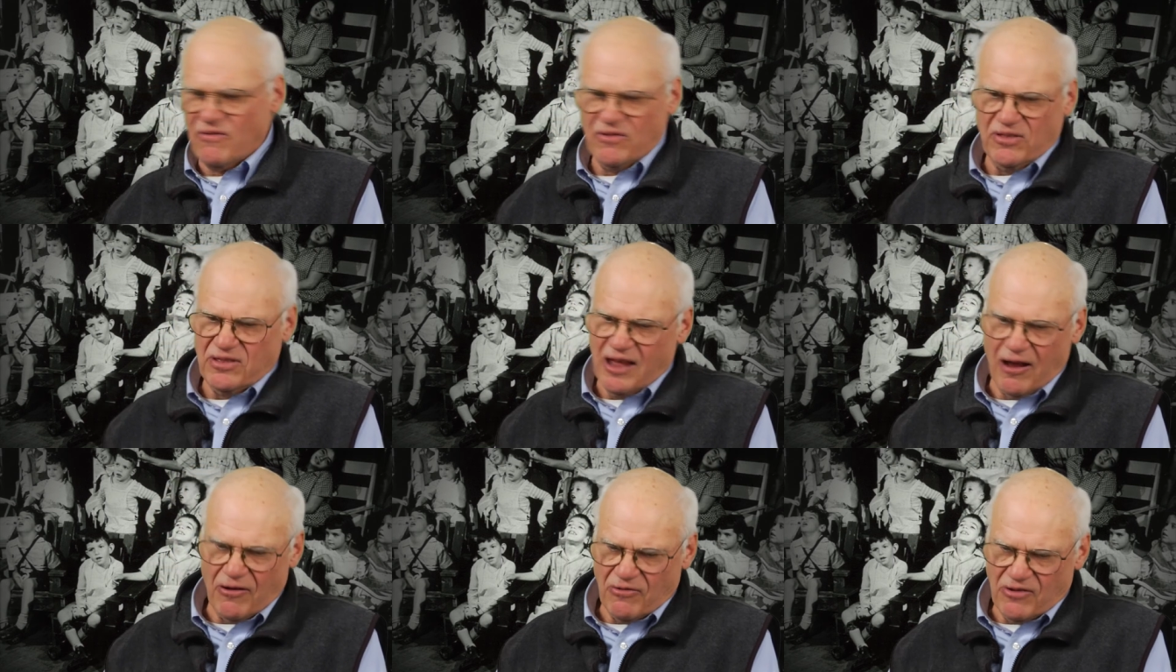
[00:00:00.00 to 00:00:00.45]

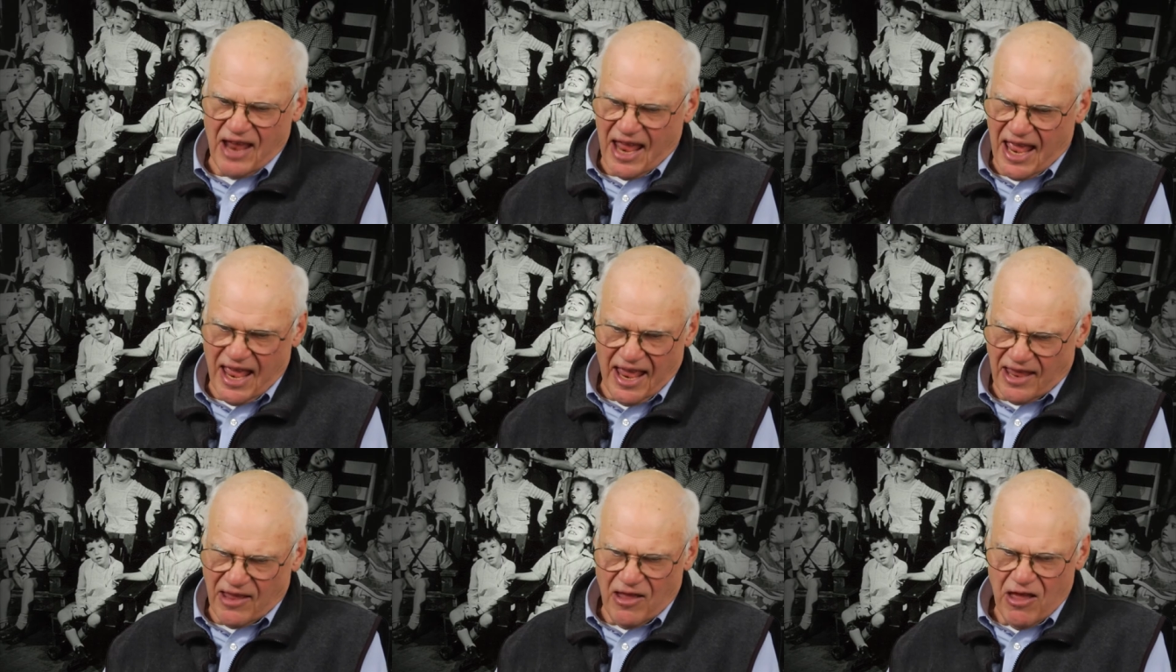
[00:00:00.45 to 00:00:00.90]
their
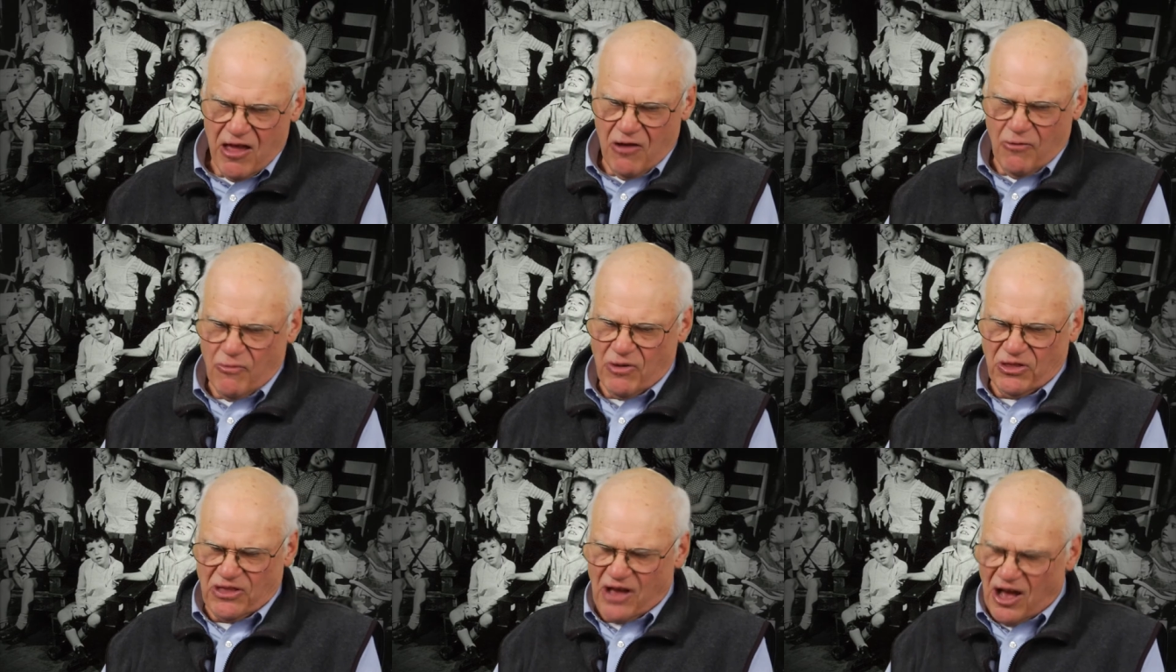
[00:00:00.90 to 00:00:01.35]
day
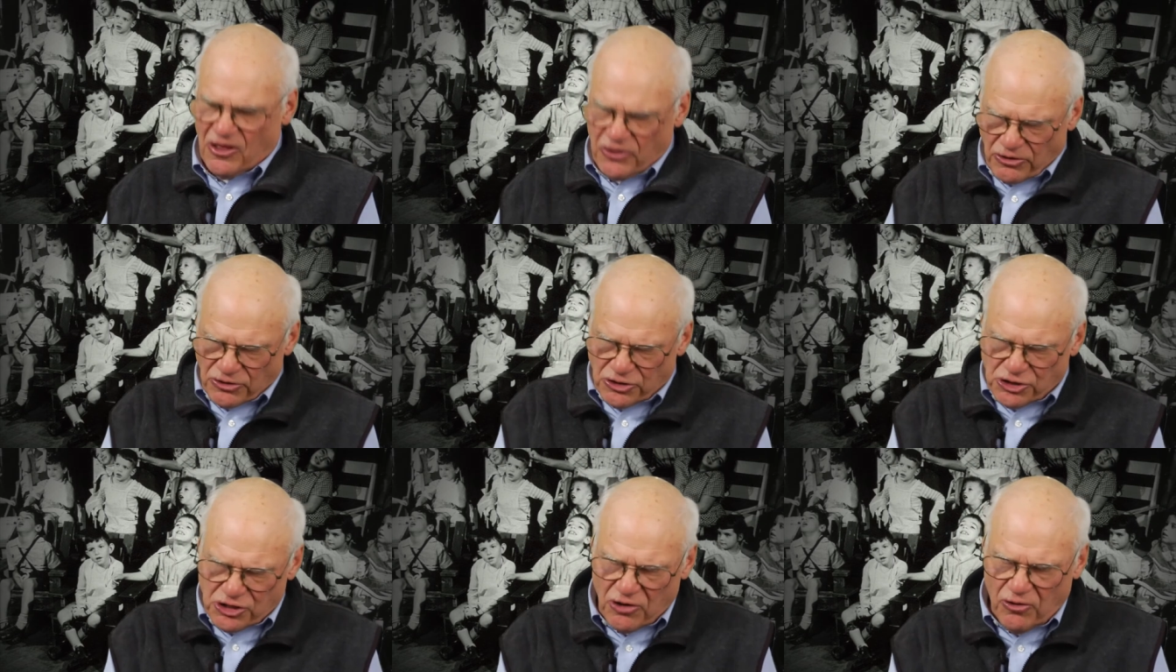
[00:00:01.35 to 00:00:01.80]
with
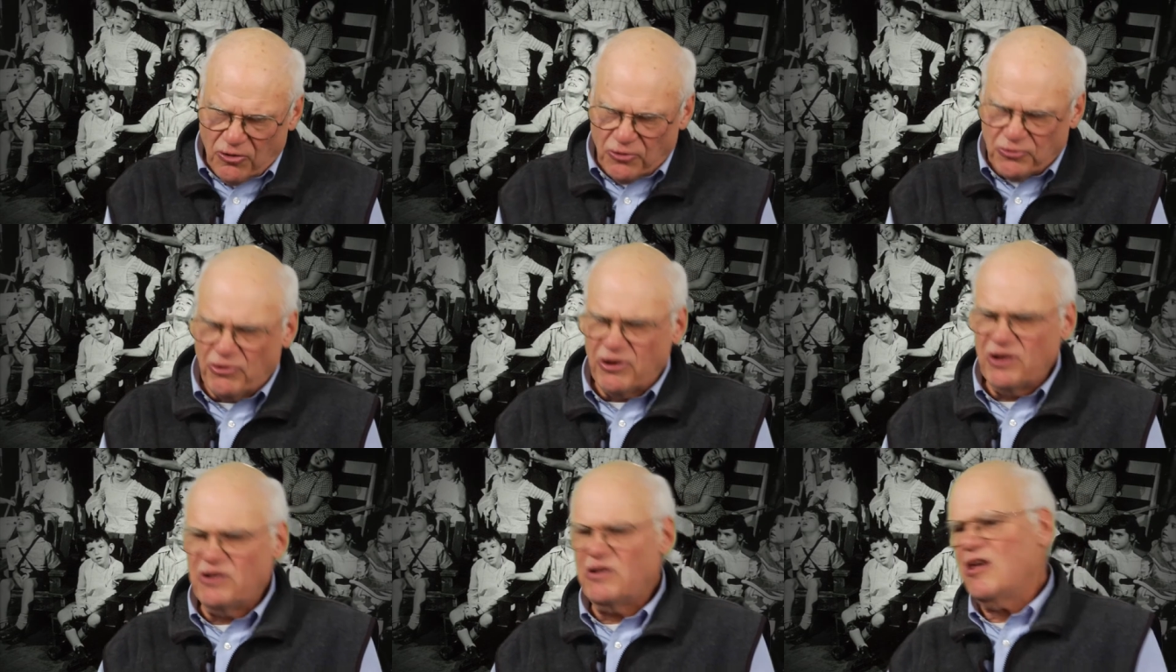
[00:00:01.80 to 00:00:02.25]
other
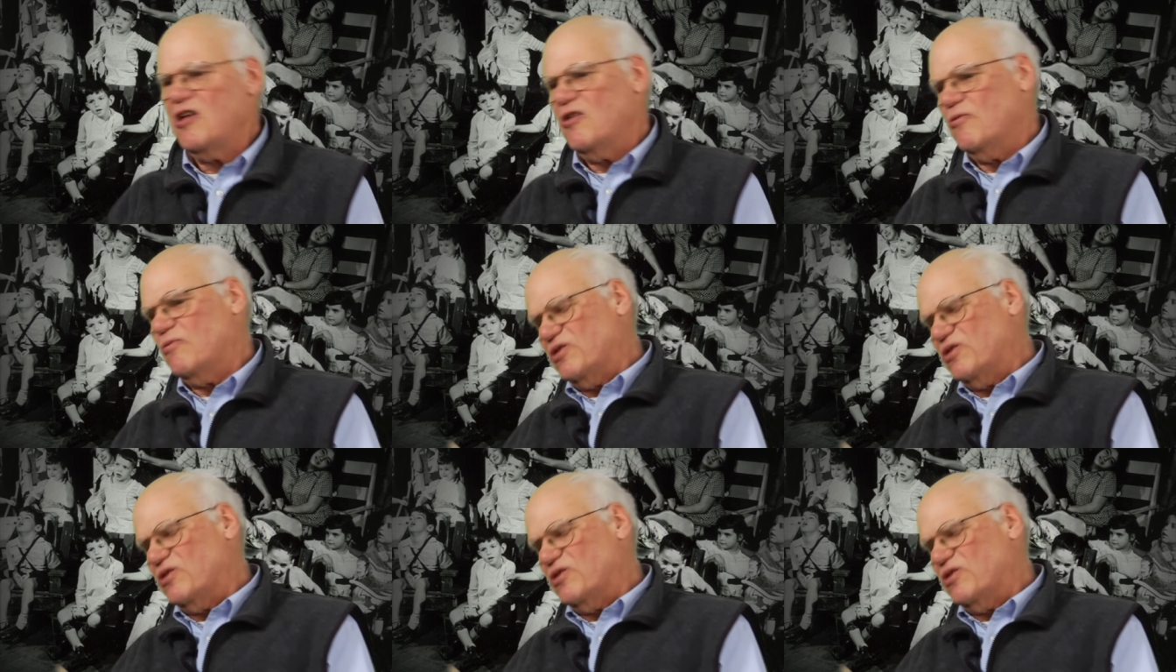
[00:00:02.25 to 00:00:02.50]
children,